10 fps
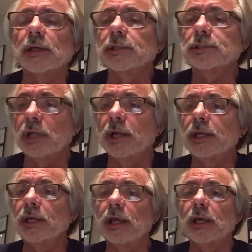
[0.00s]

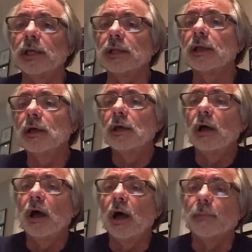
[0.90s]
study in
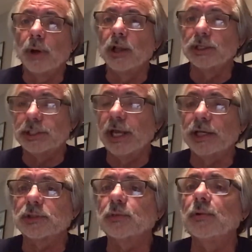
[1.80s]

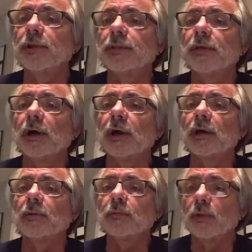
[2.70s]
apologetics with
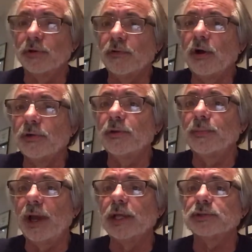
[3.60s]
one of our other
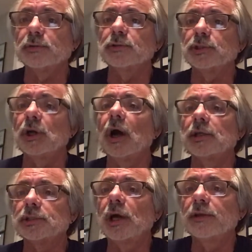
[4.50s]
pastors,
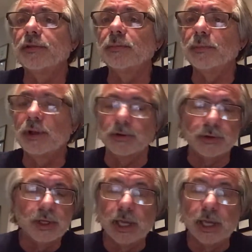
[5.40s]
Jonathan Miller.